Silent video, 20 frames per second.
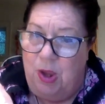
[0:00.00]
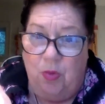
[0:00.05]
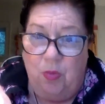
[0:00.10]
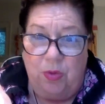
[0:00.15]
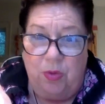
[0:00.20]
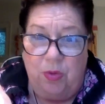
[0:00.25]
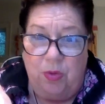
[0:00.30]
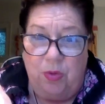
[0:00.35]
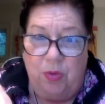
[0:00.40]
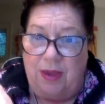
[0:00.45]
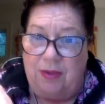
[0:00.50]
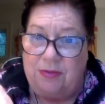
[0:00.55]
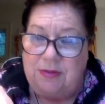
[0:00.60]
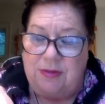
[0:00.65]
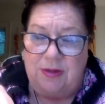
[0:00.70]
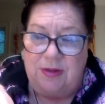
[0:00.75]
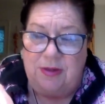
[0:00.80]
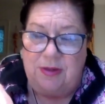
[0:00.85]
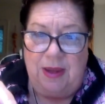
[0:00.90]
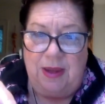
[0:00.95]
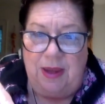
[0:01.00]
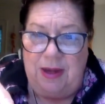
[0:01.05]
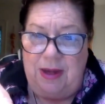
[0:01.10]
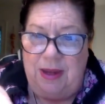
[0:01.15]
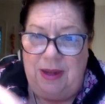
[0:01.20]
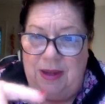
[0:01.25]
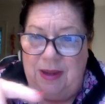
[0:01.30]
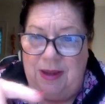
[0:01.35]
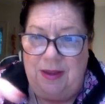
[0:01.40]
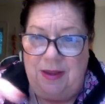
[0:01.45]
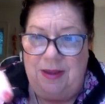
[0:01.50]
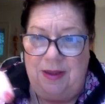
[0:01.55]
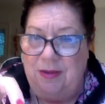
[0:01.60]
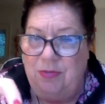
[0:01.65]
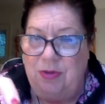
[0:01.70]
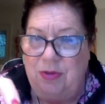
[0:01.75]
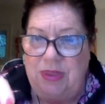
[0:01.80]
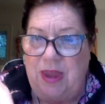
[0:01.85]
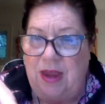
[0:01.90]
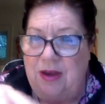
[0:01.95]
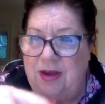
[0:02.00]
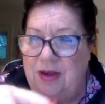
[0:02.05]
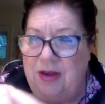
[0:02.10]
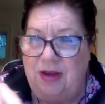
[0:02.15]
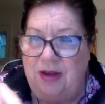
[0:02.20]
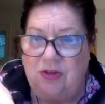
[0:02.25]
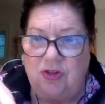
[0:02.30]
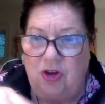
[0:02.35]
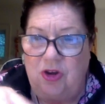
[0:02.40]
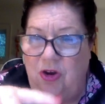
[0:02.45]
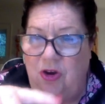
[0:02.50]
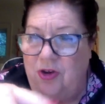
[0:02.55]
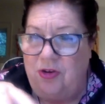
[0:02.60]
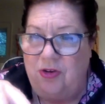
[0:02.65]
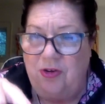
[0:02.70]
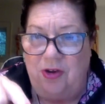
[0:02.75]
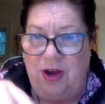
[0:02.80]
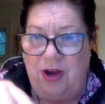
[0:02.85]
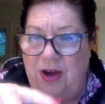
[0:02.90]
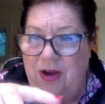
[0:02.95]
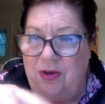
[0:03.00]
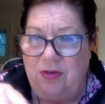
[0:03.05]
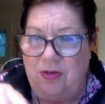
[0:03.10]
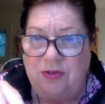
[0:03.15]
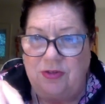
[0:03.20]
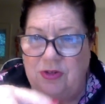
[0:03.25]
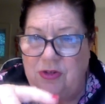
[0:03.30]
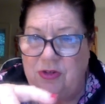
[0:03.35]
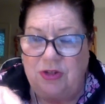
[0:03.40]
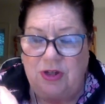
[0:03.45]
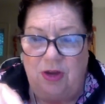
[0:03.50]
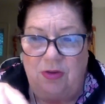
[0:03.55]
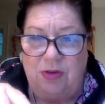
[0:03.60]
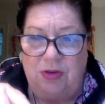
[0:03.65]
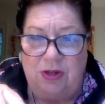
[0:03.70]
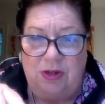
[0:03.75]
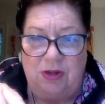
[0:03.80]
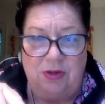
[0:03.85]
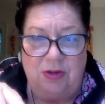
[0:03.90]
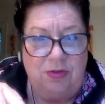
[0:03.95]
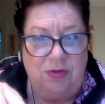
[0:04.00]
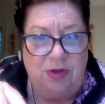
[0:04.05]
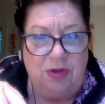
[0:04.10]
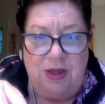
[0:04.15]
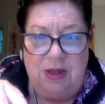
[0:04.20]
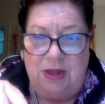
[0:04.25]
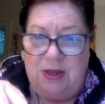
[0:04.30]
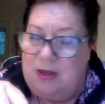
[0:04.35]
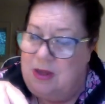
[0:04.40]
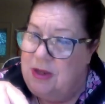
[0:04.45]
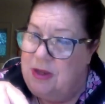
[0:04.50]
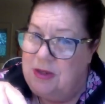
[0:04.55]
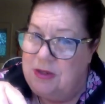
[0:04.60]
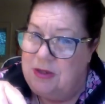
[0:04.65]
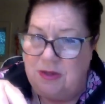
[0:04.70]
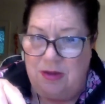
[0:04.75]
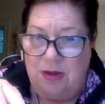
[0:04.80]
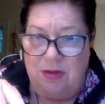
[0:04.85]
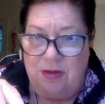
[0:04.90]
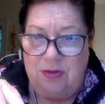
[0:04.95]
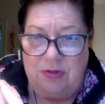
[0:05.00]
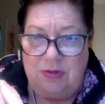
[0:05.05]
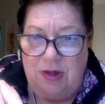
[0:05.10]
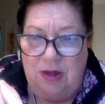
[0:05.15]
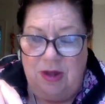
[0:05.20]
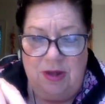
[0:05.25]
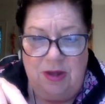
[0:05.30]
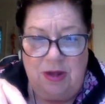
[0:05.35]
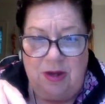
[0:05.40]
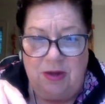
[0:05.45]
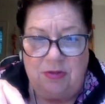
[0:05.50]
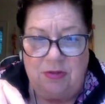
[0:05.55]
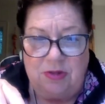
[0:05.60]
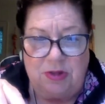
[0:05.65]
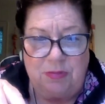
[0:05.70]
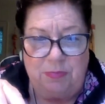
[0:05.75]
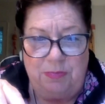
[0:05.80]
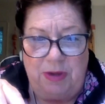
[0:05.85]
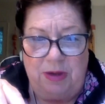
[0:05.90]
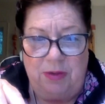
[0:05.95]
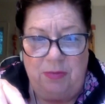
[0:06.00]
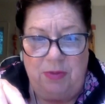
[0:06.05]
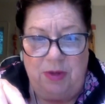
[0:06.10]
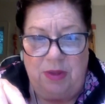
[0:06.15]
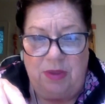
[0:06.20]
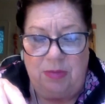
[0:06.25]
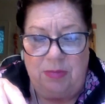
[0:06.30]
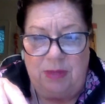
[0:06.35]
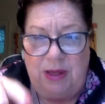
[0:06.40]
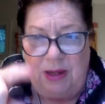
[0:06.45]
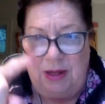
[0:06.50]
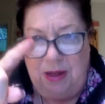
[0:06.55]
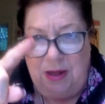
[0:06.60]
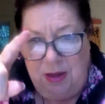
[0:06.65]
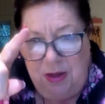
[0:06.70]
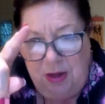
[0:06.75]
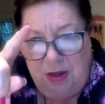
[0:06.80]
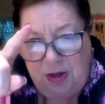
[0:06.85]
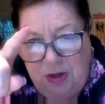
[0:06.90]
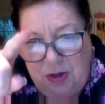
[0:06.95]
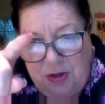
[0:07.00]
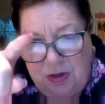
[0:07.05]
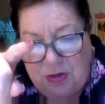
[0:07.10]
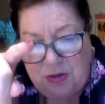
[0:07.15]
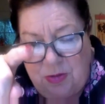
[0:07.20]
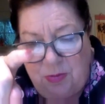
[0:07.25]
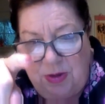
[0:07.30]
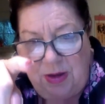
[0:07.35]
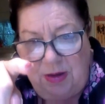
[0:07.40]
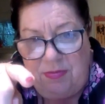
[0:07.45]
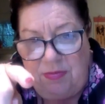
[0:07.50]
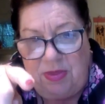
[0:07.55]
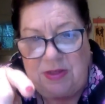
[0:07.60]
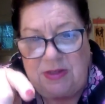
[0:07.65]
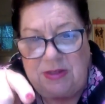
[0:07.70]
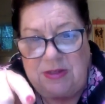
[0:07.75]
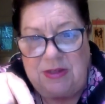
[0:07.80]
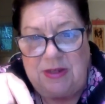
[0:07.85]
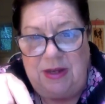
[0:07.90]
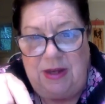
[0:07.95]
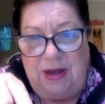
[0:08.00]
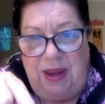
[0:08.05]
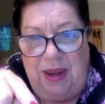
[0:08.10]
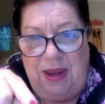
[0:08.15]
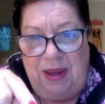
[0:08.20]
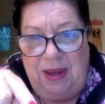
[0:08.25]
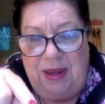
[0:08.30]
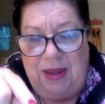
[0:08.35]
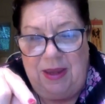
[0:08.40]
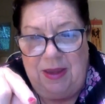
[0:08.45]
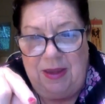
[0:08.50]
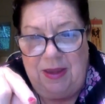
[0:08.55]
without any chart or arrows or showing you, so, just bear with me. So we have the snake